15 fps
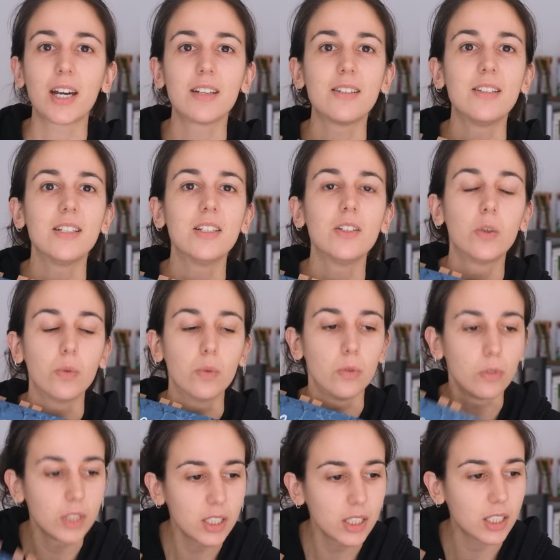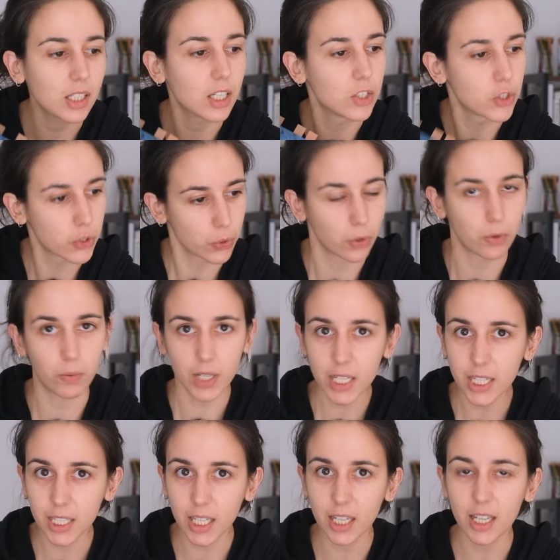I did really enjoy
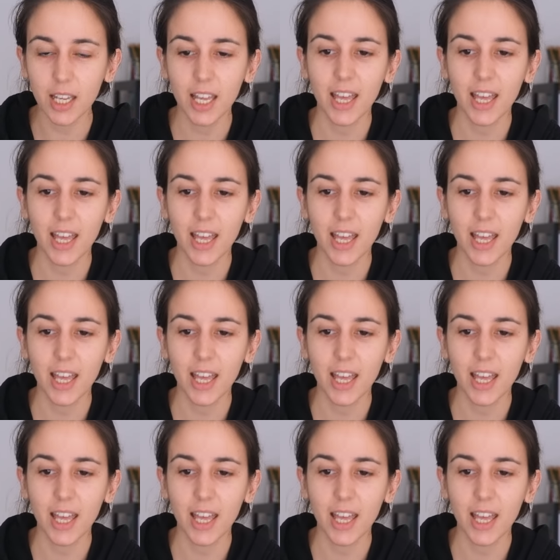reading it,